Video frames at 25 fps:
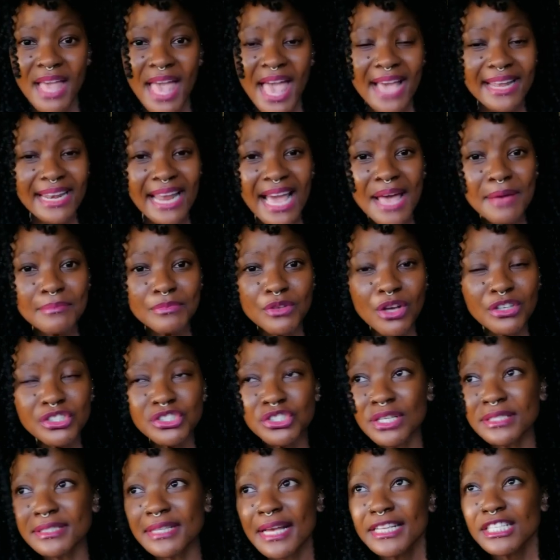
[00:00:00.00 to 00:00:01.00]
And I am not
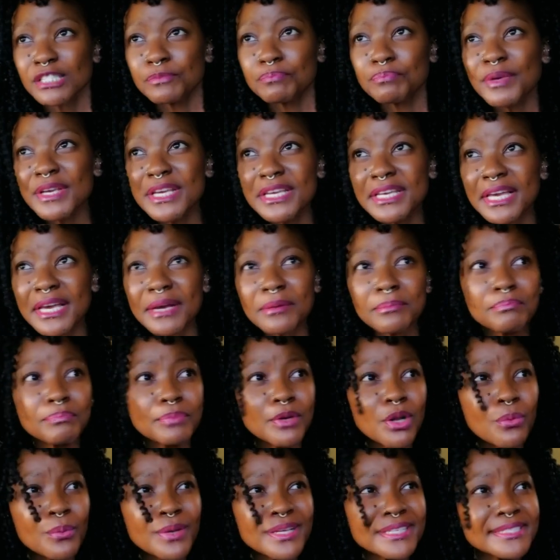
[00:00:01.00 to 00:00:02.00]
just speaking,
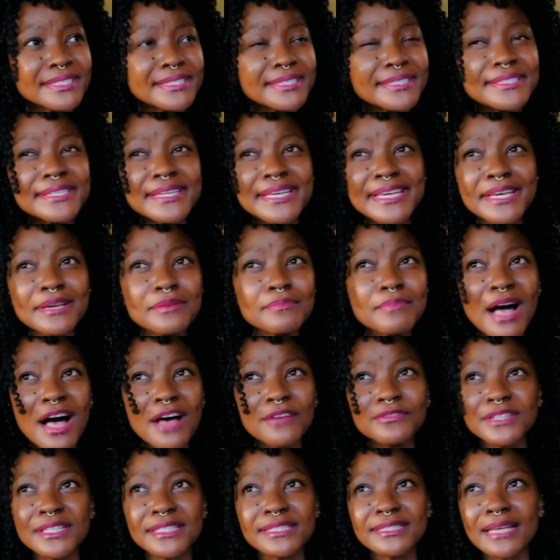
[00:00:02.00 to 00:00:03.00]
blowing steam
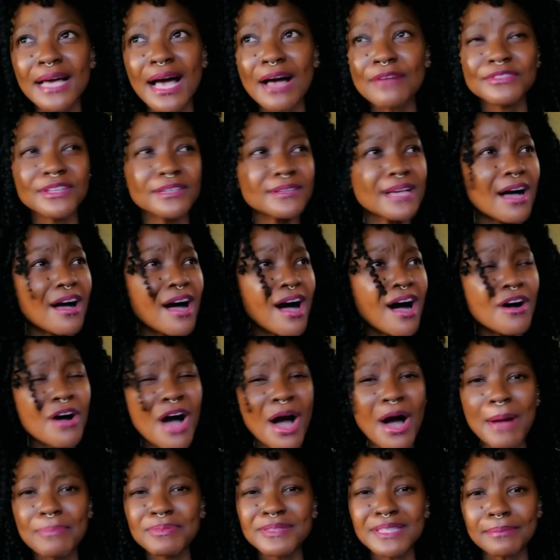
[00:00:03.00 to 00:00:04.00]
after, after uh, uh,
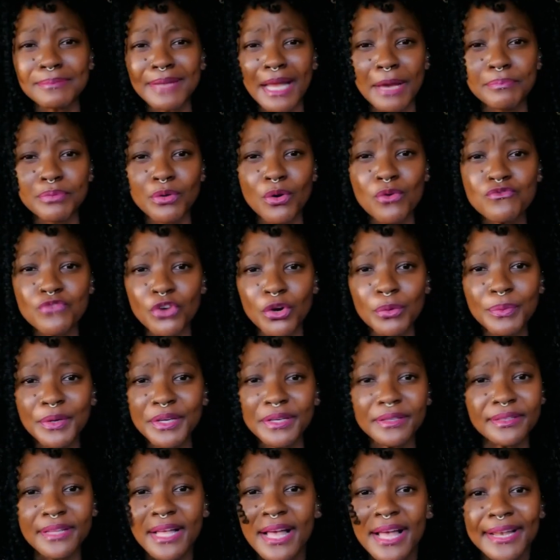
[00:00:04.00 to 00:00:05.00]
up some like
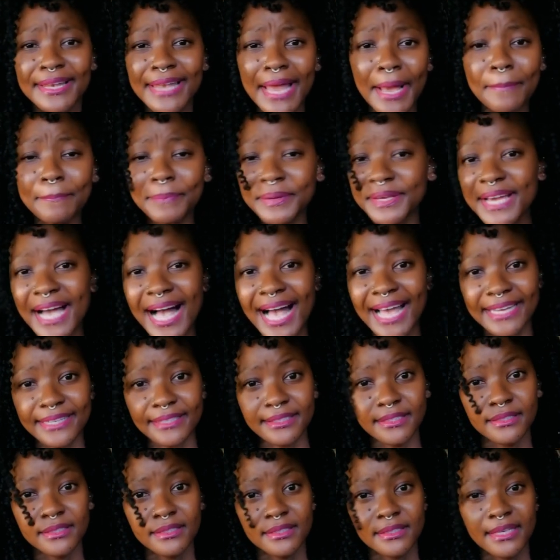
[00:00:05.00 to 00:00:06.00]
proverbial like
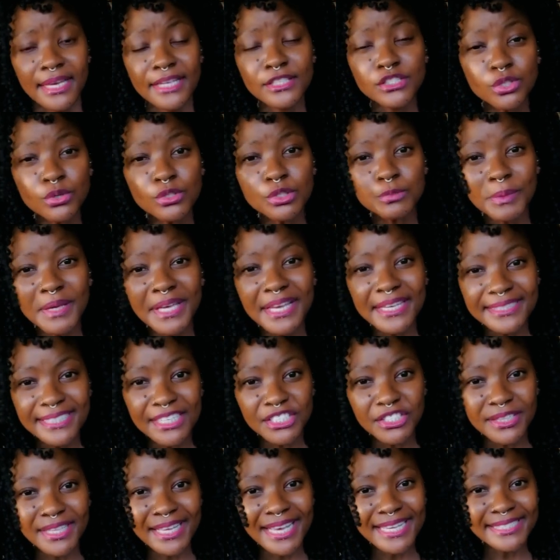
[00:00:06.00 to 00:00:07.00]
behind. And so speaking
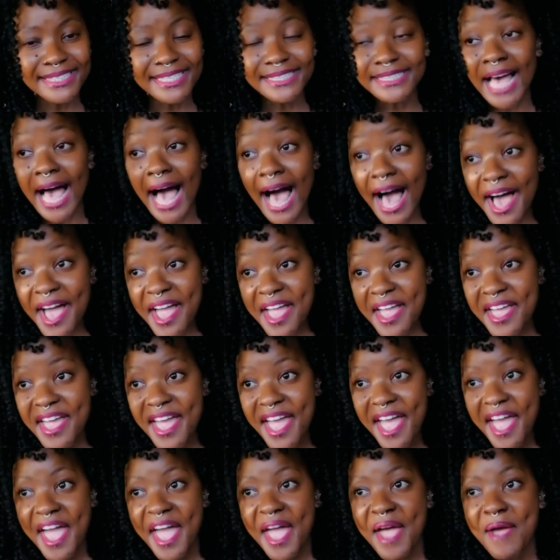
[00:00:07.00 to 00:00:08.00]
such a thing as this, I
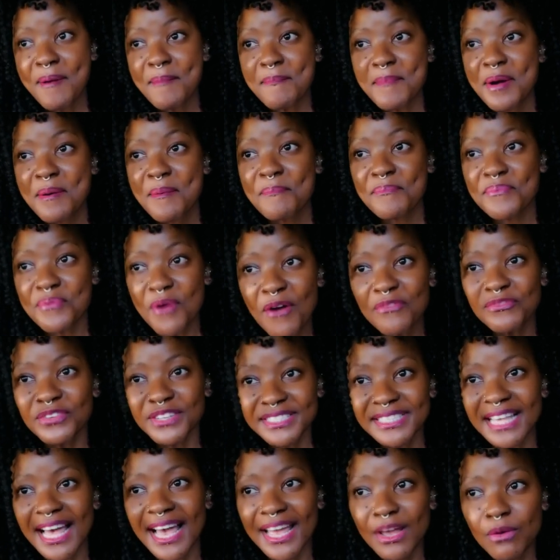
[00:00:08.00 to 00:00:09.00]
am
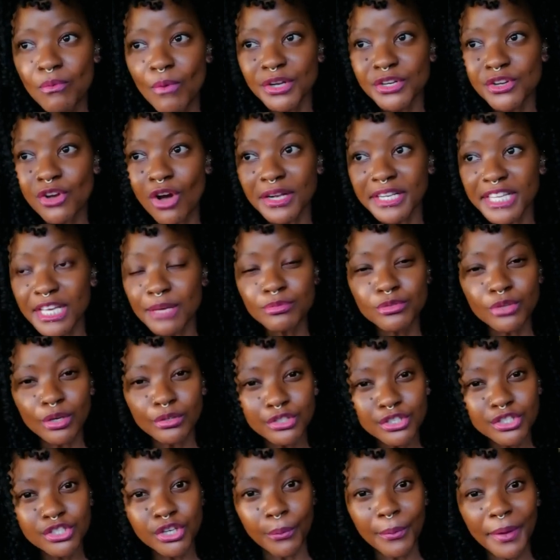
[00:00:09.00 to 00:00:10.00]
prophesying what God keeps on
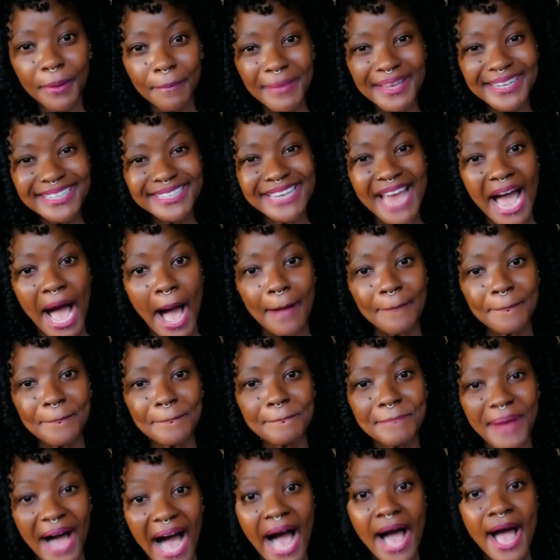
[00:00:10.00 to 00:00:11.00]
showing me. Damn,
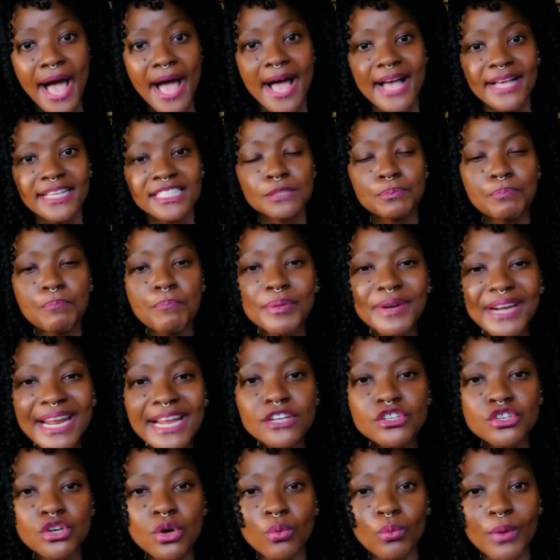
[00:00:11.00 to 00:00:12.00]

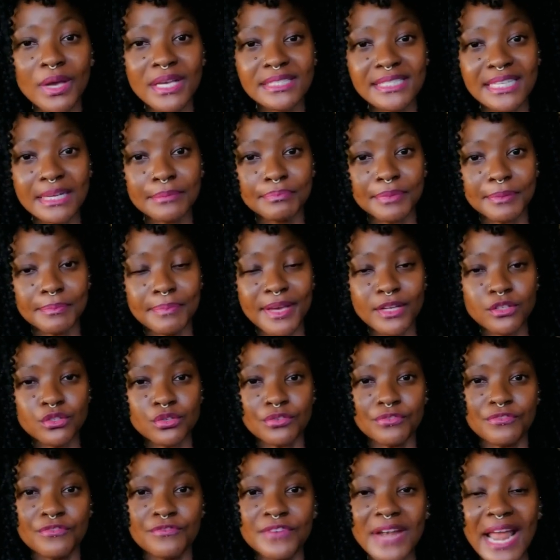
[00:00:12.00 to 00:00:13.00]
spread your wings and prepare
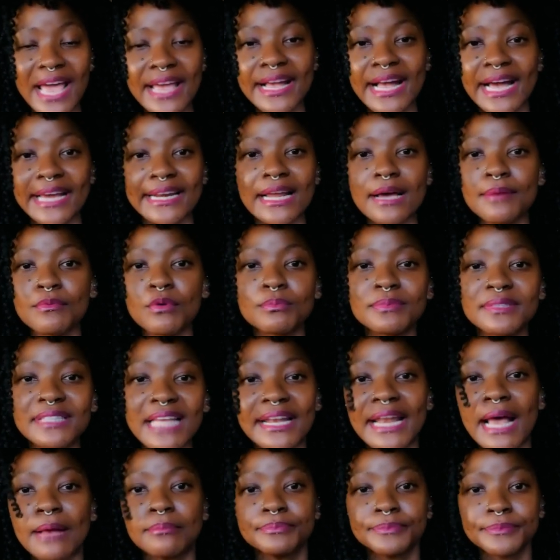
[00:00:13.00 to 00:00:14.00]
to fly, karabom
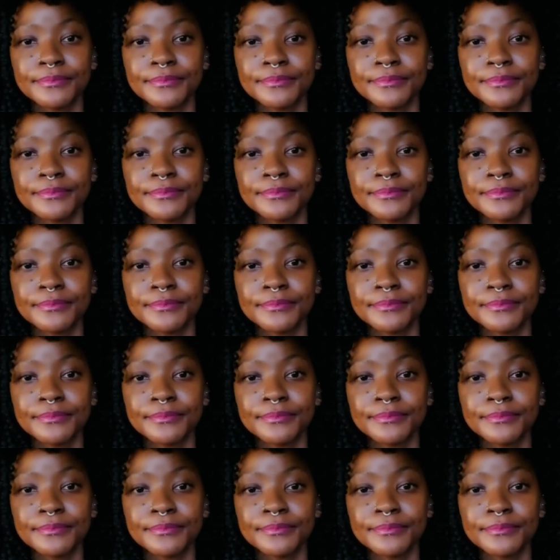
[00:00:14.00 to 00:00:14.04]
tanam.